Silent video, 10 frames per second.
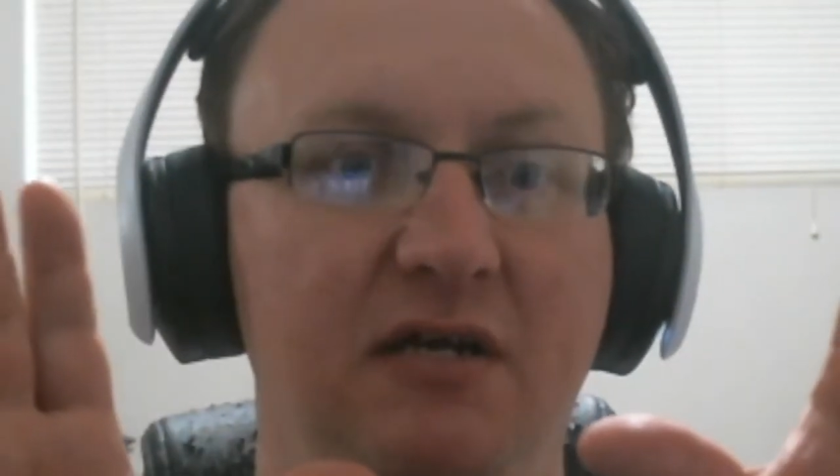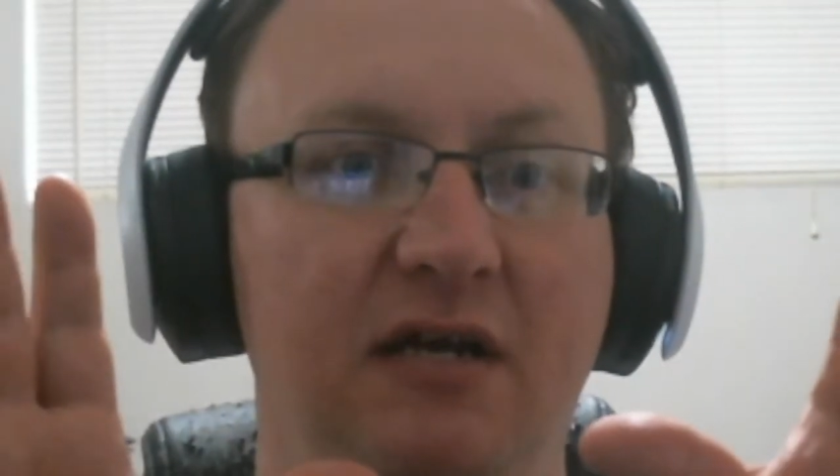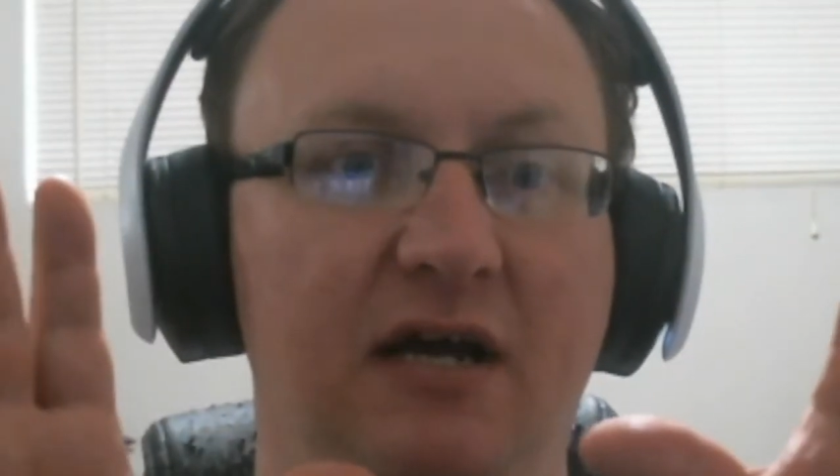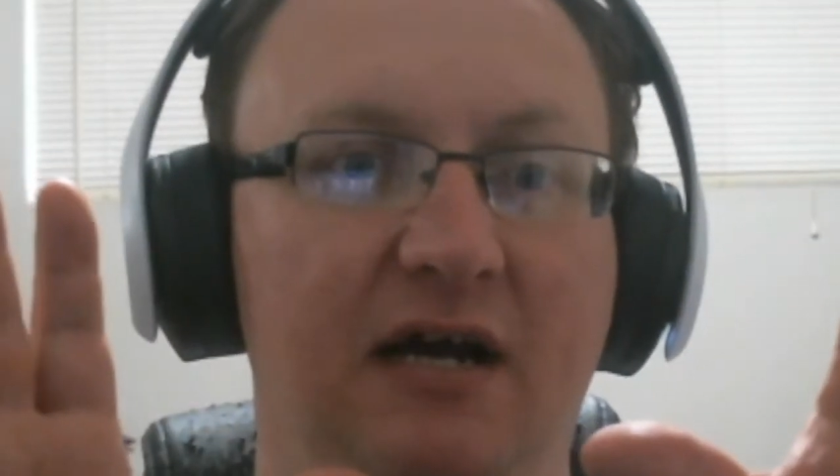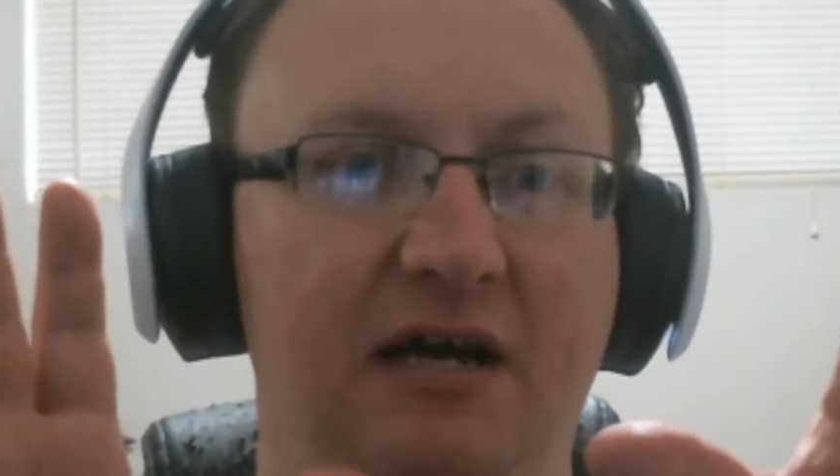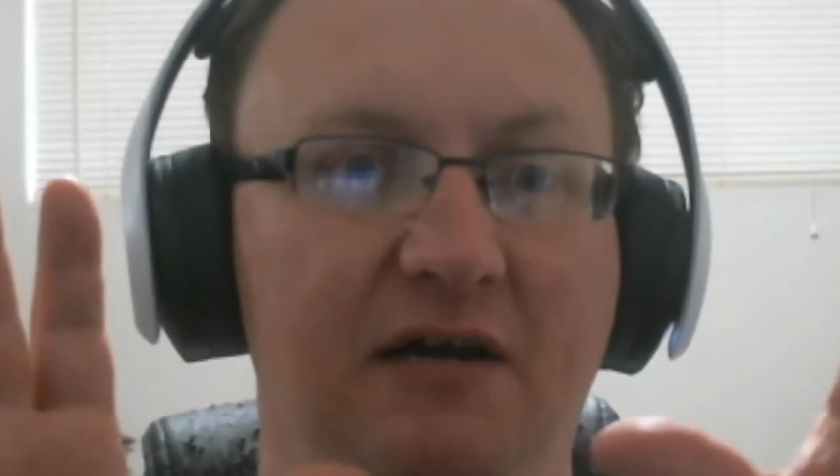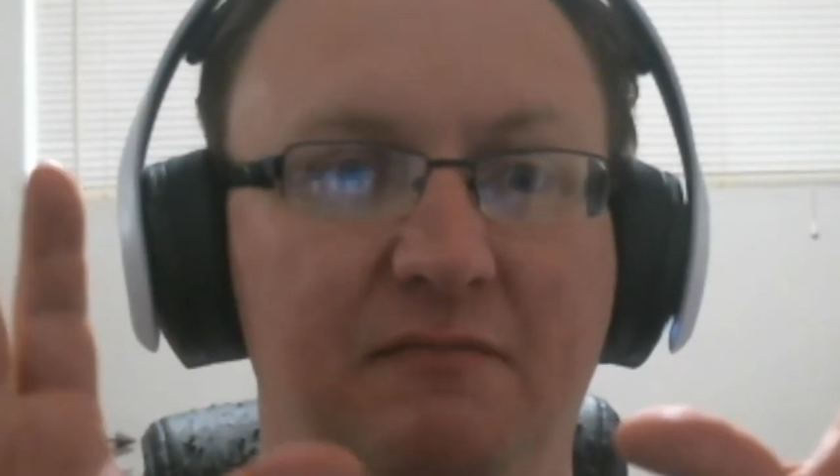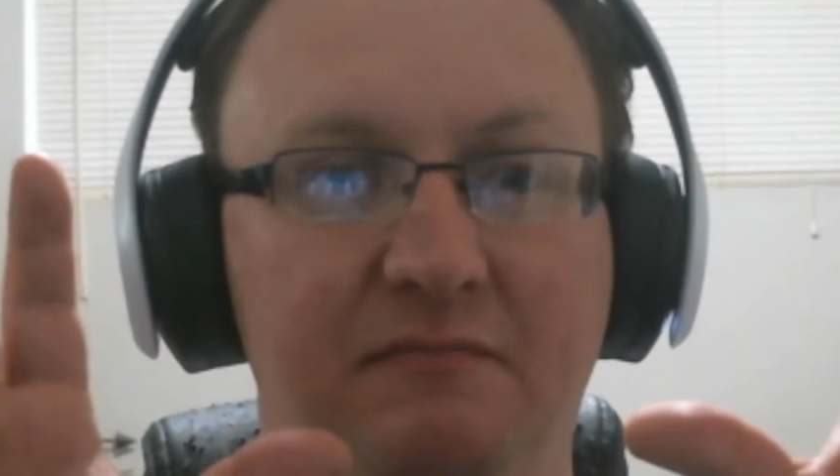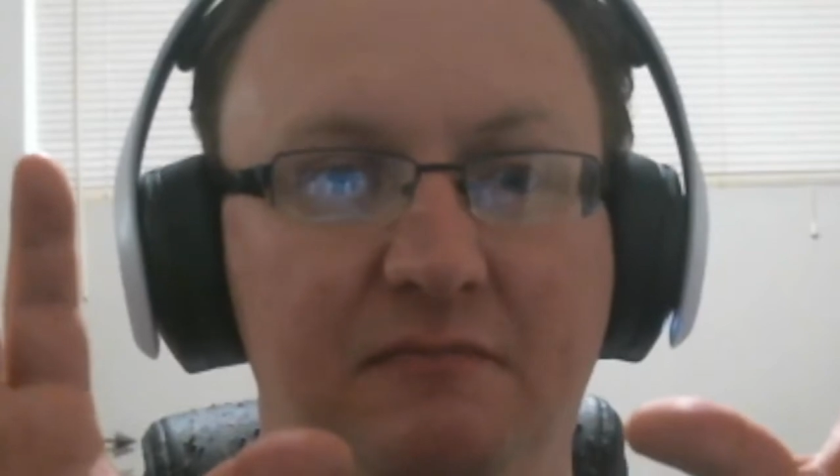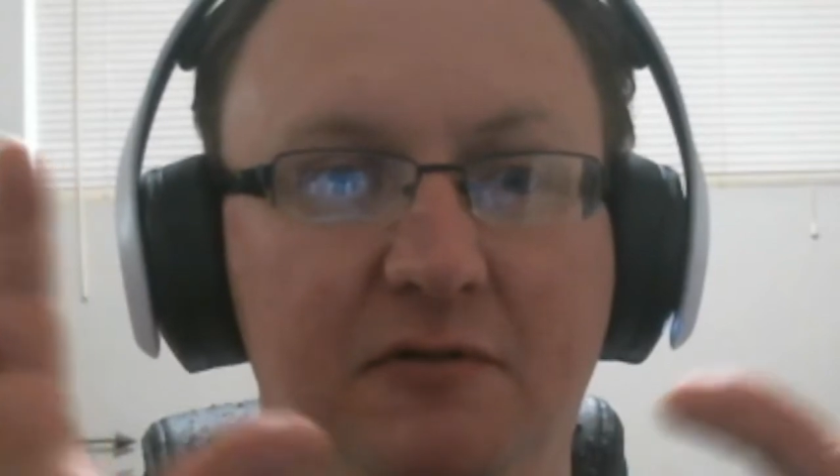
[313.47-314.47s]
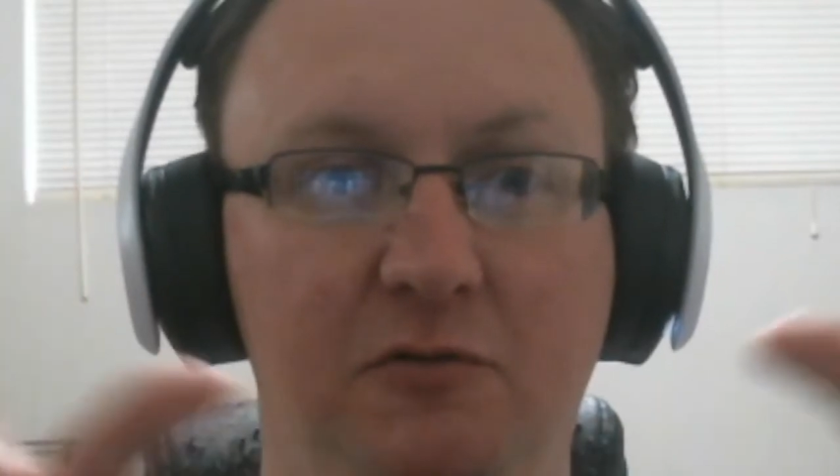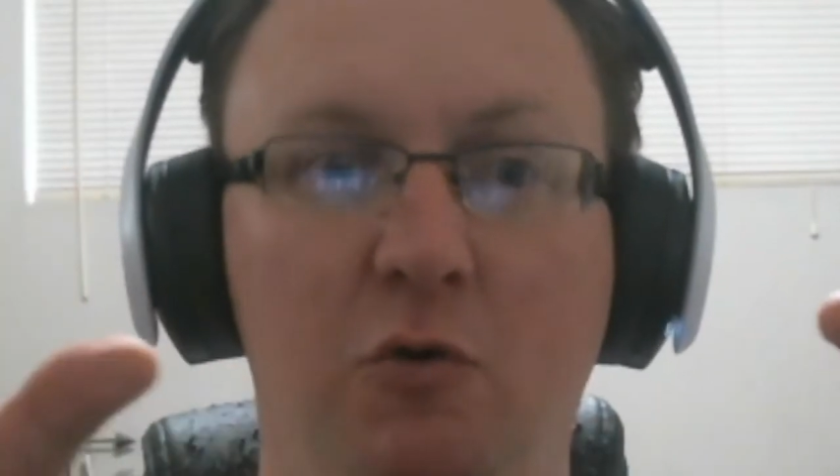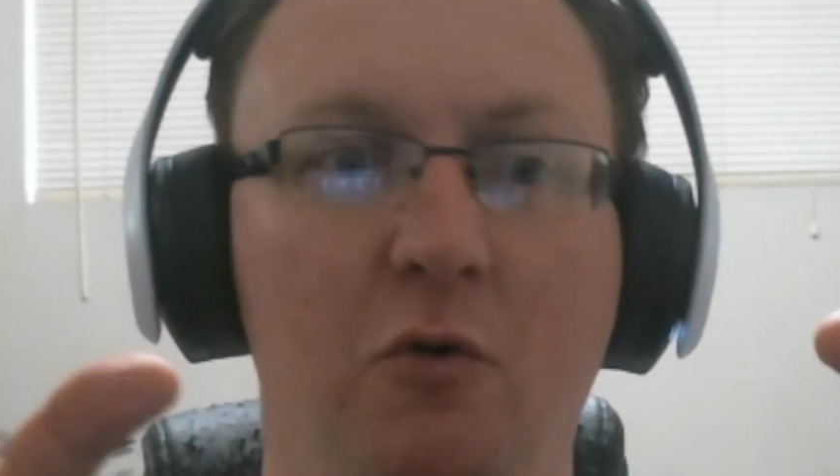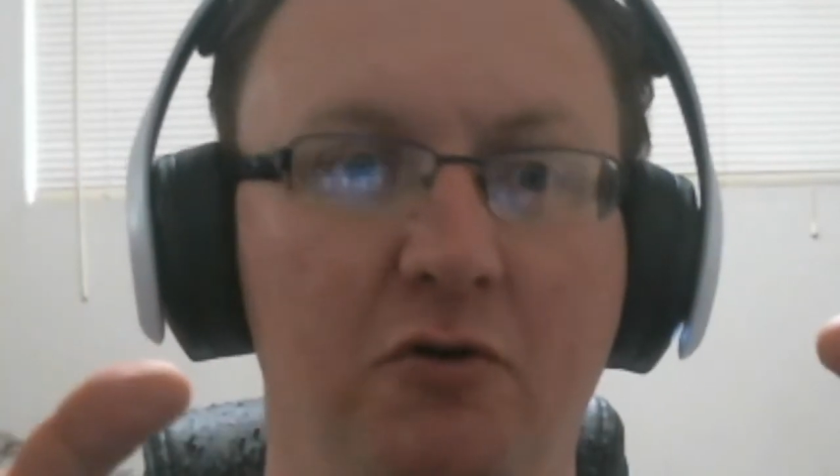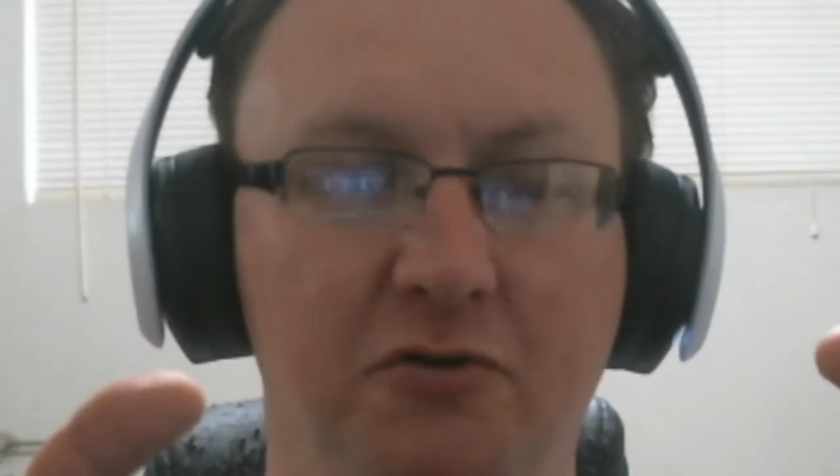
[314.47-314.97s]
um,
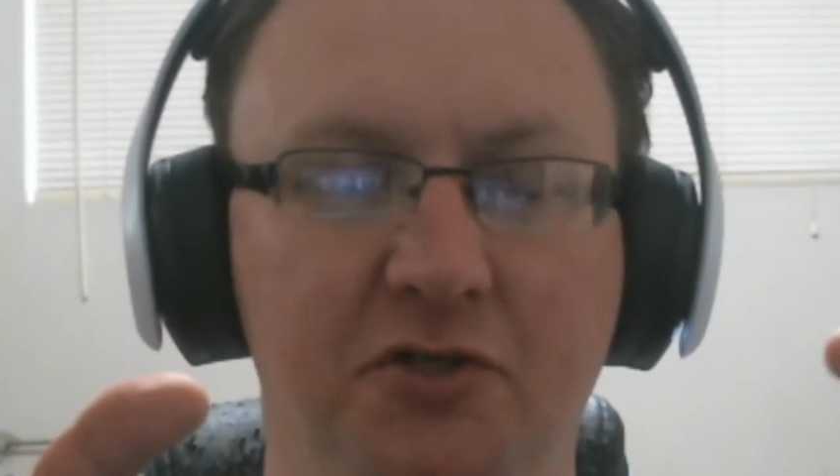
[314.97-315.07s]
quarter